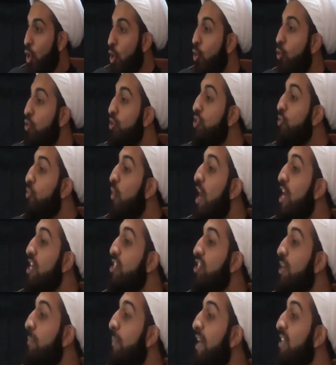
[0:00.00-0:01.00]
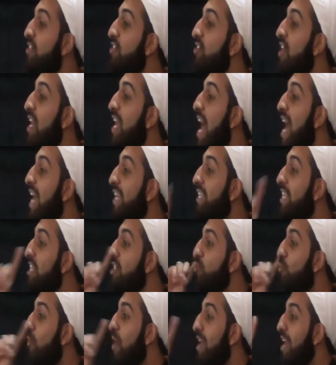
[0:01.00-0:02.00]
whose worship and salat
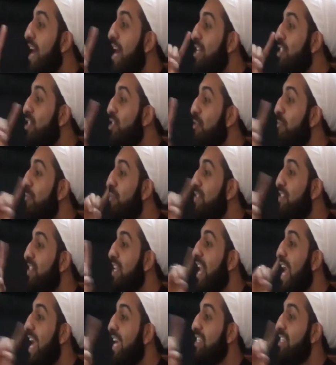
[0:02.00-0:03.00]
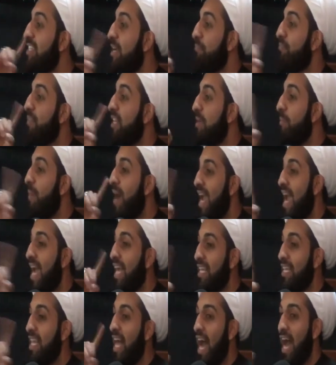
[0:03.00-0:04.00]
is 100% accepted by
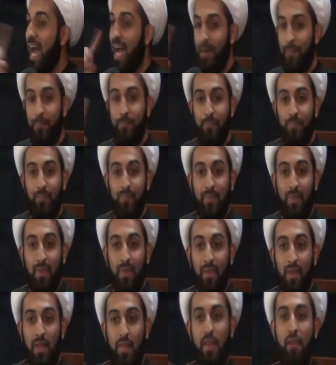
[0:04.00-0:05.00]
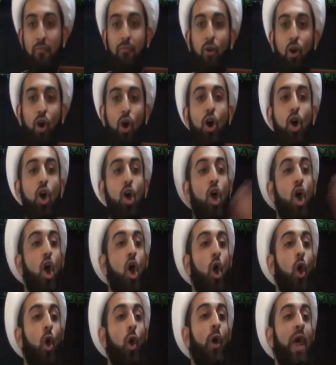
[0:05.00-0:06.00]
Allah. Therefore,
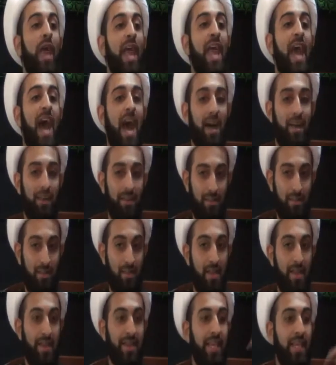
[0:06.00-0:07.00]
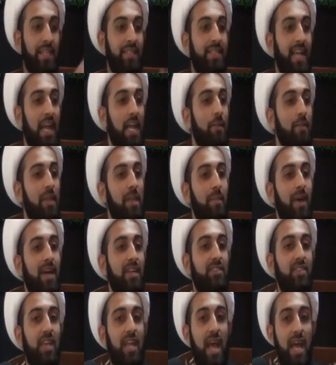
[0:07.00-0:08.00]
who here can tell me
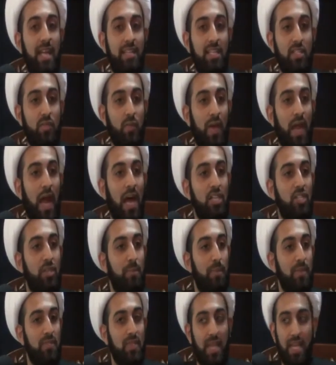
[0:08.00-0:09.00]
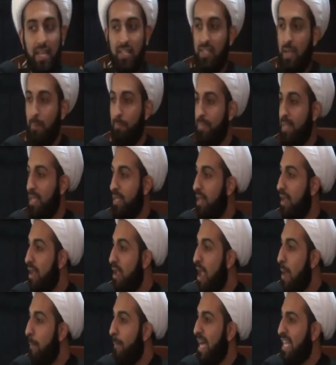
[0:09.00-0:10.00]
my salat is 100% accepted?
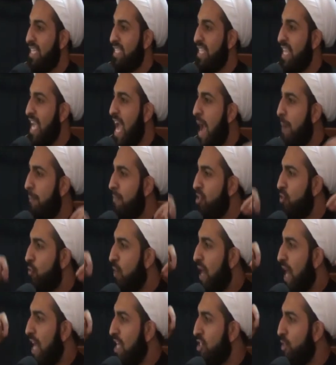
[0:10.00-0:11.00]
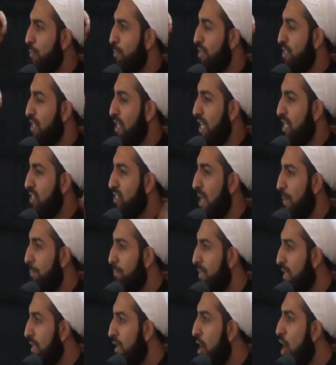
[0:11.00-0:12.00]
My siyam is 100%
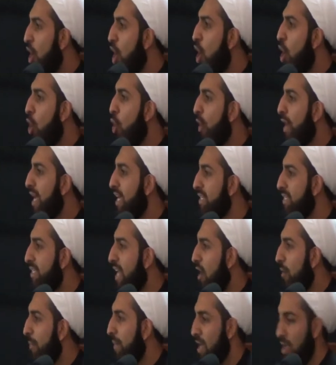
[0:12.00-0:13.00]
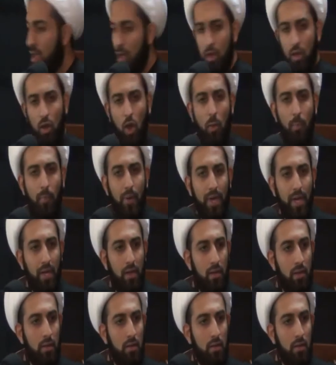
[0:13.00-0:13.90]
accepted? Who can tell me? Nobody.